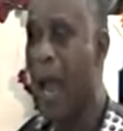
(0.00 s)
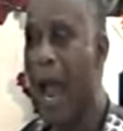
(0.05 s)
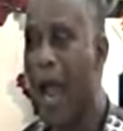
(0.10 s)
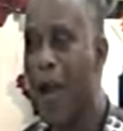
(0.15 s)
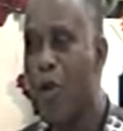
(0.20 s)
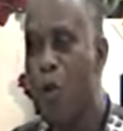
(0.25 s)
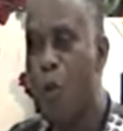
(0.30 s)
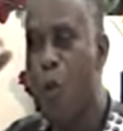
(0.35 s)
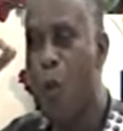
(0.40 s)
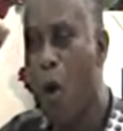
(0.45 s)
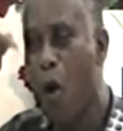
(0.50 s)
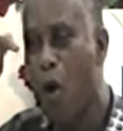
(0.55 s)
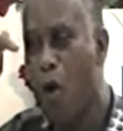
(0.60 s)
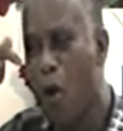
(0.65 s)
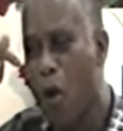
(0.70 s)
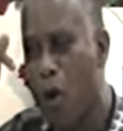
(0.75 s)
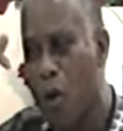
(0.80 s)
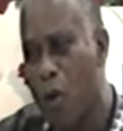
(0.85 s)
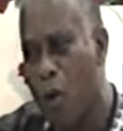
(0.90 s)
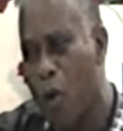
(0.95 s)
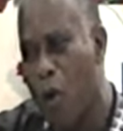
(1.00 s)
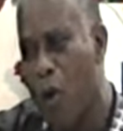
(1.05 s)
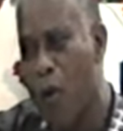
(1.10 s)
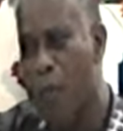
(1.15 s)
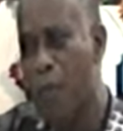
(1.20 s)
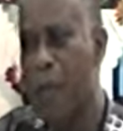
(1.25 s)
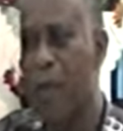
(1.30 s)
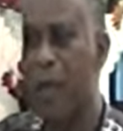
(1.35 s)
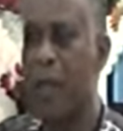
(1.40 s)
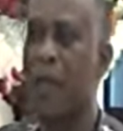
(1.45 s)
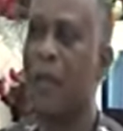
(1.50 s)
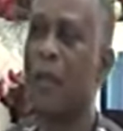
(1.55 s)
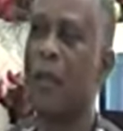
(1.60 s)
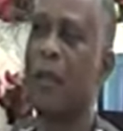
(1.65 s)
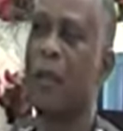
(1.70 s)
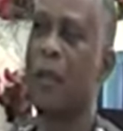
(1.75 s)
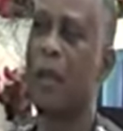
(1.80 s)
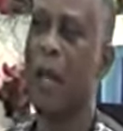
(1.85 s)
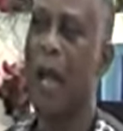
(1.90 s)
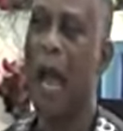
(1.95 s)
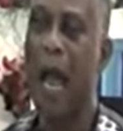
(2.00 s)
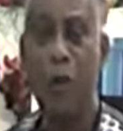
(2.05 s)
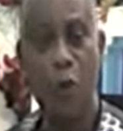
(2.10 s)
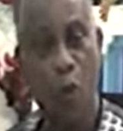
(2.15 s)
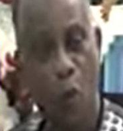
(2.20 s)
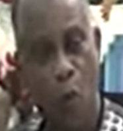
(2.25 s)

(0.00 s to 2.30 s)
I knew what God called me. I know